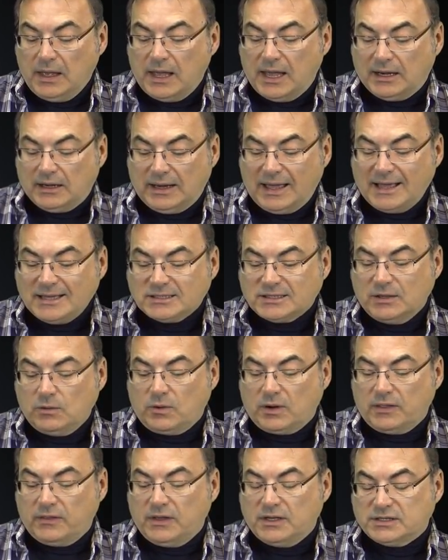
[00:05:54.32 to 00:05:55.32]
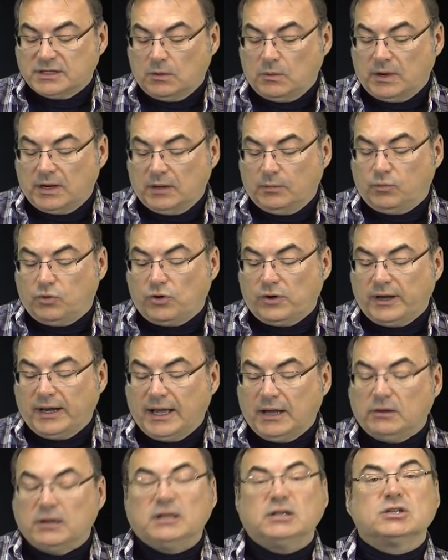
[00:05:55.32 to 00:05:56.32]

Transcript: And lastly, one of the things I wanted to point out,